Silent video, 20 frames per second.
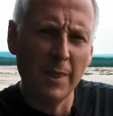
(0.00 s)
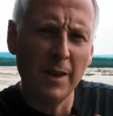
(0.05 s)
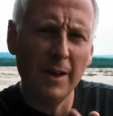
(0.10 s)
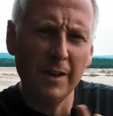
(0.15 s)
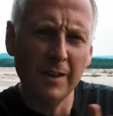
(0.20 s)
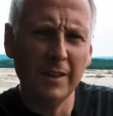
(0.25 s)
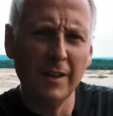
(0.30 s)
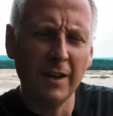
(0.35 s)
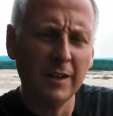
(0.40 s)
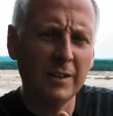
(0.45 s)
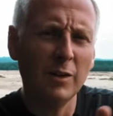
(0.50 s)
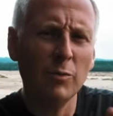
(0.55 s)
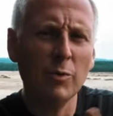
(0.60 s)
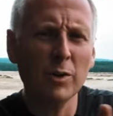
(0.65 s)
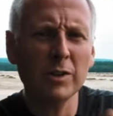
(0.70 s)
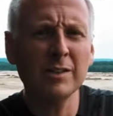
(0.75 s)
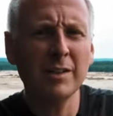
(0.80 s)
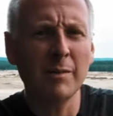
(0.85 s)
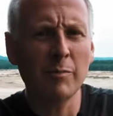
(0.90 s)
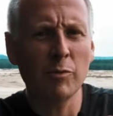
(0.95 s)
there were
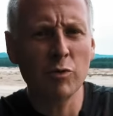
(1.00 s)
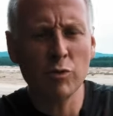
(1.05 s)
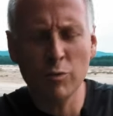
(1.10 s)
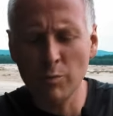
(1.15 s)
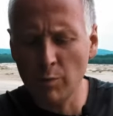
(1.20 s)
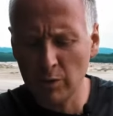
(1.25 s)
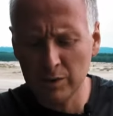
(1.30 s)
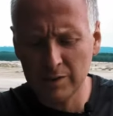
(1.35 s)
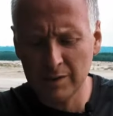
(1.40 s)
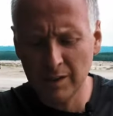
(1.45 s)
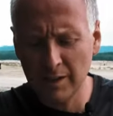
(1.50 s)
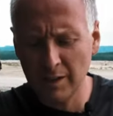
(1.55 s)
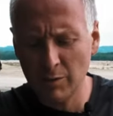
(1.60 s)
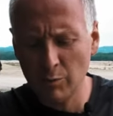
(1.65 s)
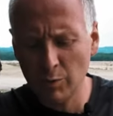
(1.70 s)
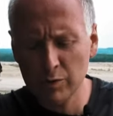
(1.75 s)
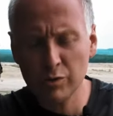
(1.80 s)
some rumors that it was